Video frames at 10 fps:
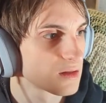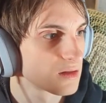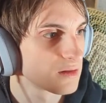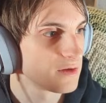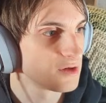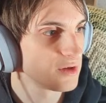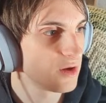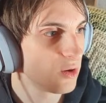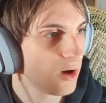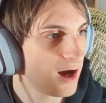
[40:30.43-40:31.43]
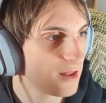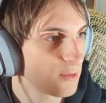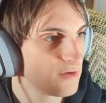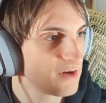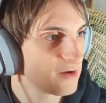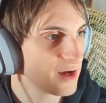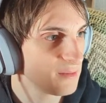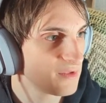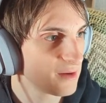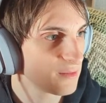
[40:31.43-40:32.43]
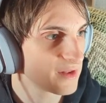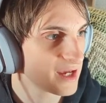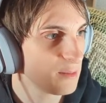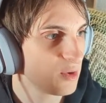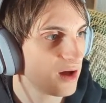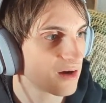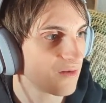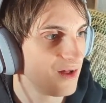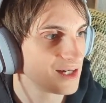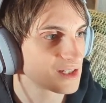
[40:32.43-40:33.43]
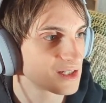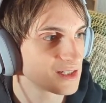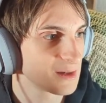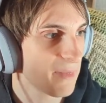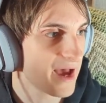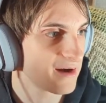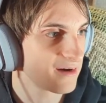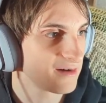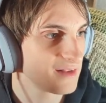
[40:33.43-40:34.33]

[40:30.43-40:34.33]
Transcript: They're doing the whole Hollywood video game thing where the game plot or logic doesn't matter.